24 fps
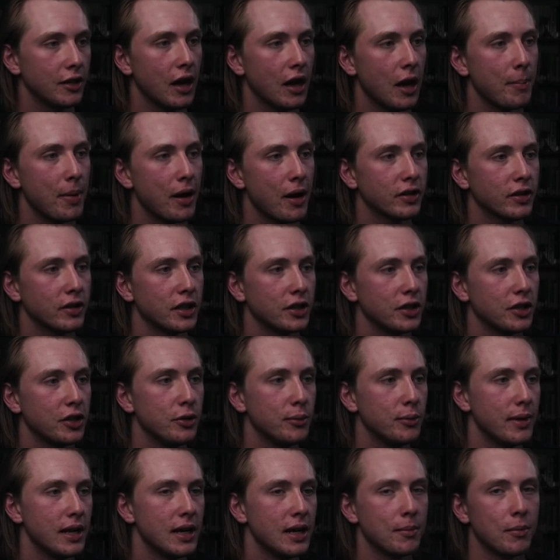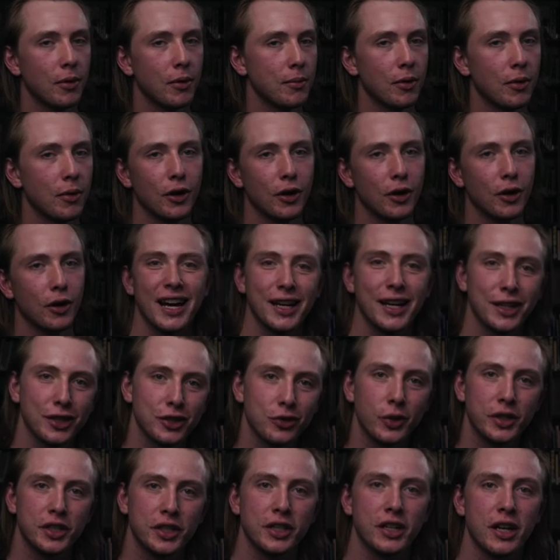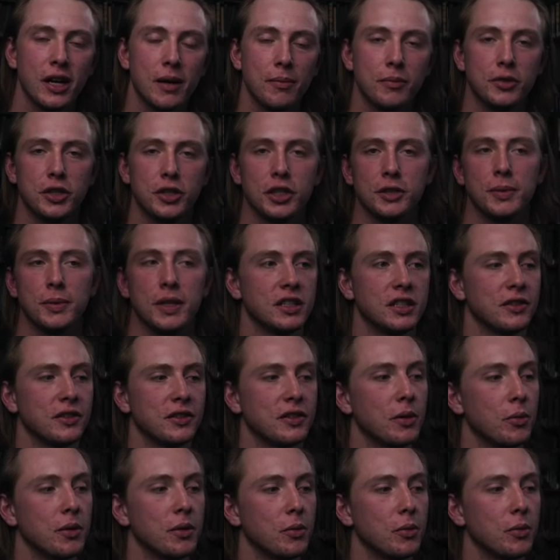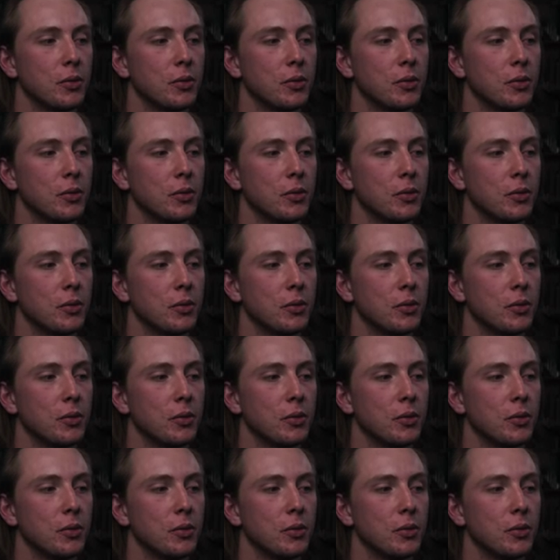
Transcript: about the two minute mark i kind of switch it up just because if someone has